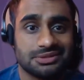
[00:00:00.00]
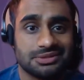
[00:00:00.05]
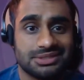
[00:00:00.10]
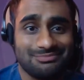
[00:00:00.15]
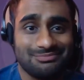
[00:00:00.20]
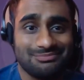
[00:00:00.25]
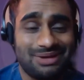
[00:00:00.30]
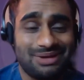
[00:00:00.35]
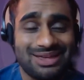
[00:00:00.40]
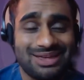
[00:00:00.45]

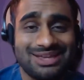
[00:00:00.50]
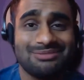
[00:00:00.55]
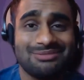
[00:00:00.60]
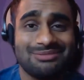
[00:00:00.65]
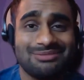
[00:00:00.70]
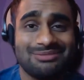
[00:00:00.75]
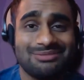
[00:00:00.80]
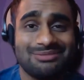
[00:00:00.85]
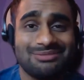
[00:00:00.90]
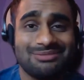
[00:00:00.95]
Make them long
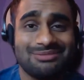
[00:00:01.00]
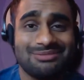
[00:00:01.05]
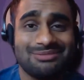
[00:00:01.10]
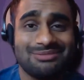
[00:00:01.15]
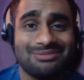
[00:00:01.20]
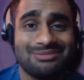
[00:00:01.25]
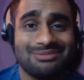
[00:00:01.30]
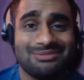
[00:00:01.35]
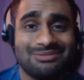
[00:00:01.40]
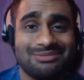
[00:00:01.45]

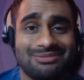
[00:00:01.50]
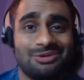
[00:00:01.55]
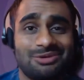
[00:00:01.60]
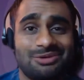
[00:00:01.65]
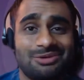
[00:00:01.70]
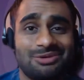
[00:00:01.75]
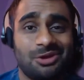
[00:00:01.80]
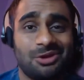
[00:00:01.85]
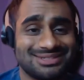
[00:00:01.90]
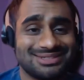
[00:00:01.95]

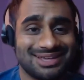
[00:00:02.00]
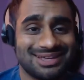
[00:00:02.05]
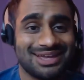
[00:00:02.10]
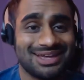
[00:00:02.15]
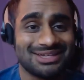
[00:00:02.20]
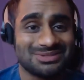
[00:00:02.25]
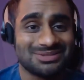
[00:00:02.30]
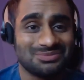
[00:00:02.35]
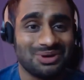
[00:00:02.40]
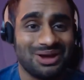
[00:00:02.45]
passwords as
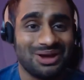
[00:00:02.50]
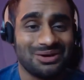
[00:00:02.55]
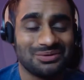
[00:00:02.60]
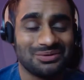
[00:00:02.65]
well.